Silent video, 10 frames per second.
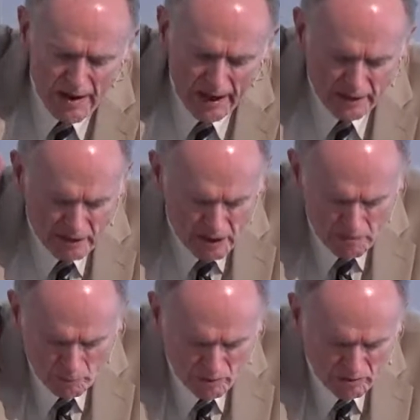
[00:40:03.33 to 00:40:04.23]
and to
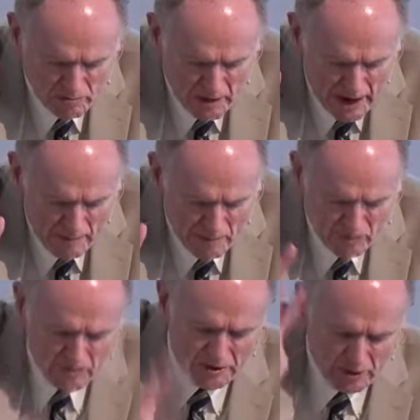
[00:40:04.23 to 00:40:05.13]
keep his
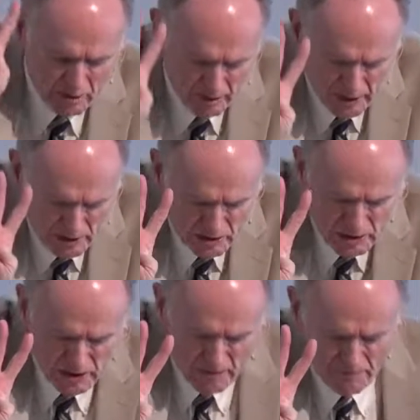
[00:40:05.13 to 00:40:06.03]
commandments, and to cling to
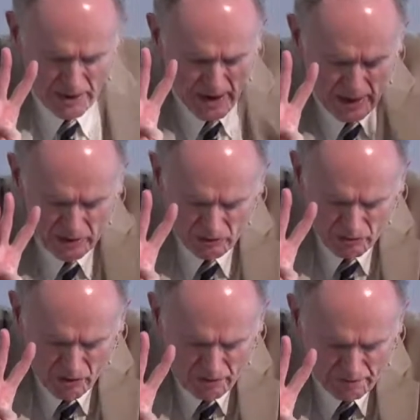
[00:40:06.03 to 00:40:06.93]
him, and to
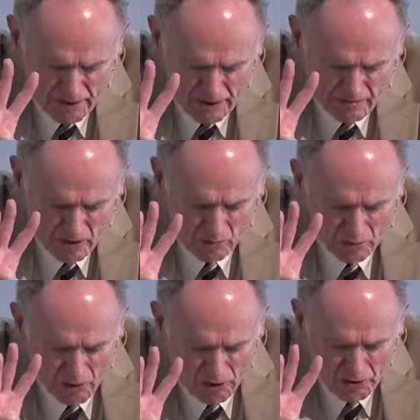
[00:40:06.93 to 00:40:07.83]
serve him
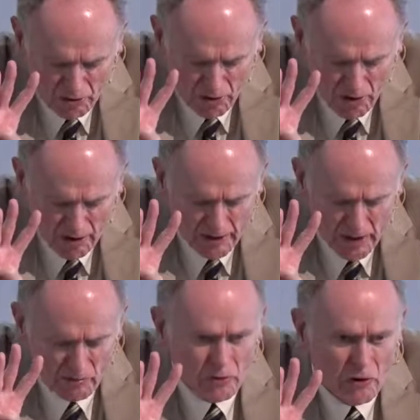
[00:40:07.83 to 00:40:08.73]
with all your heart
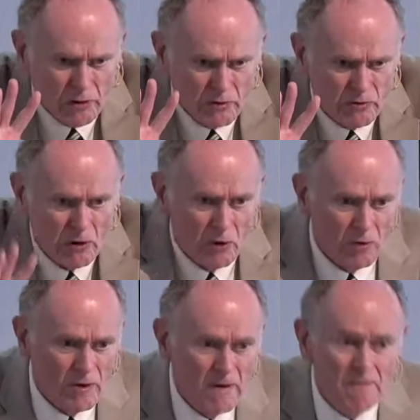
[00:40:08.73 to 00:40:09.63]
and with all your soul.